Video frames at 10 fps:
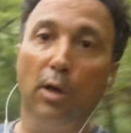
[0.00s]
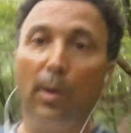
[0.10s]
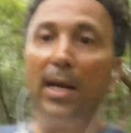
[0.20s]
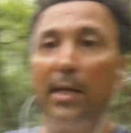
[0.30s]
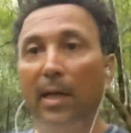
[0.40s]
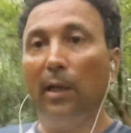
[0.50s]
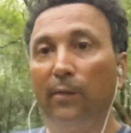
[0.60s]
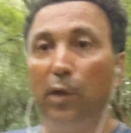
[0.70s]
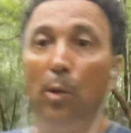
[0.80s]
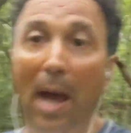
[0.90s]
great deal
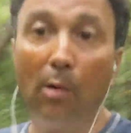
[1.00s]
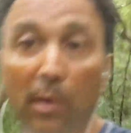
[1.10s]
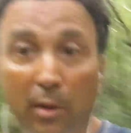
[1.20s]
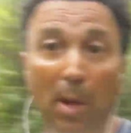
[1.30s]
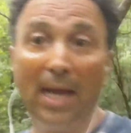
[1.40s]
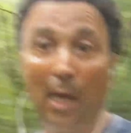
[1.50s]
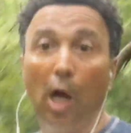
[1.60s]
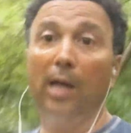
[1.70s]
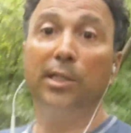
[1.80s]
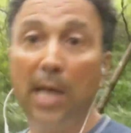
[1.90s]
of you out with my
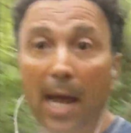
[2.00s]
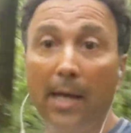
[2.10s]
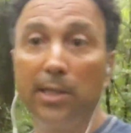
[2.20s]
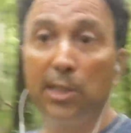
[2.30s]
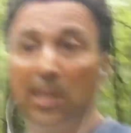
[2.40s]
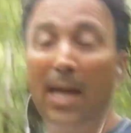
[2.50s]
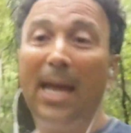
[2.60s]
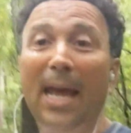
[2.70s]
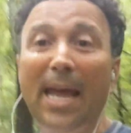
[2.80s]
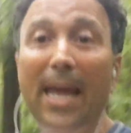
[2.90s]

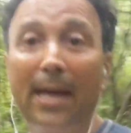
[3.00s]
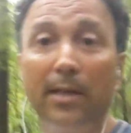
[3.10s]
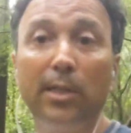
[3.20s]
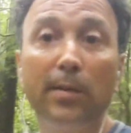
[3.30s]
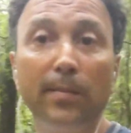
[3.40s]
contacts, and